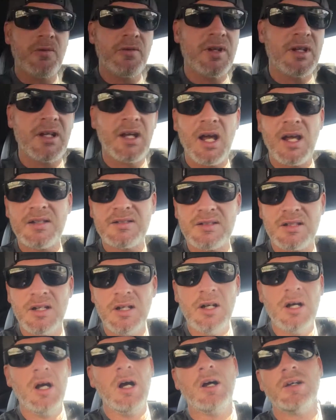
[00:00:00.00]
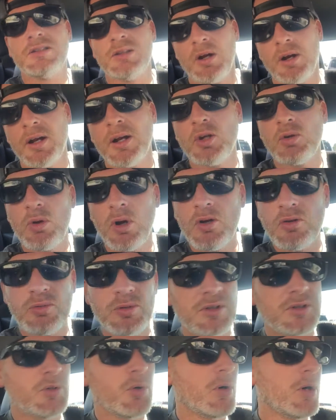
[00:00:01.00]
over to the
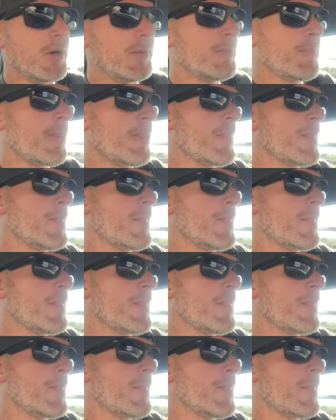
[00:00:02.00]
grocery store